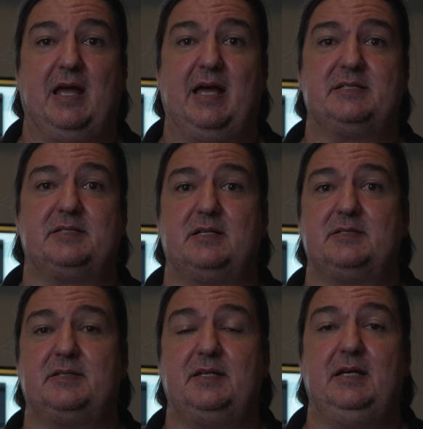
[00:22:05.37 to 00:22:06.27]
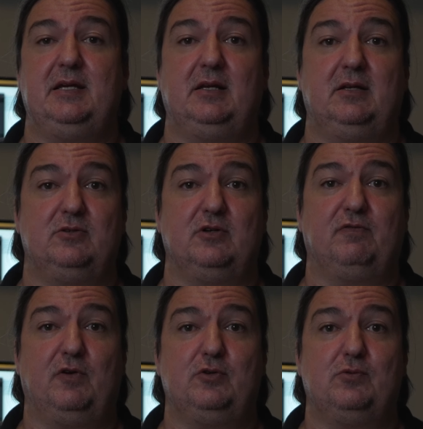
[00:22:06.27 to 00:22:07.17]
as does the longer
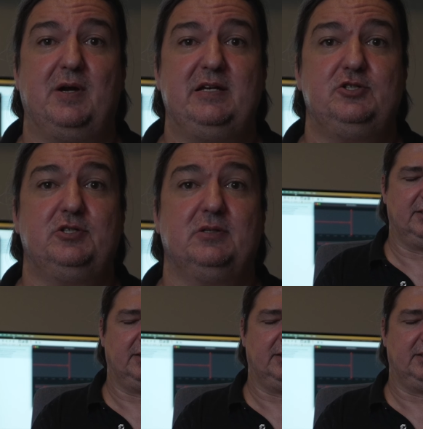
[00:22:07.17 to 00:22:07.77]
focal range.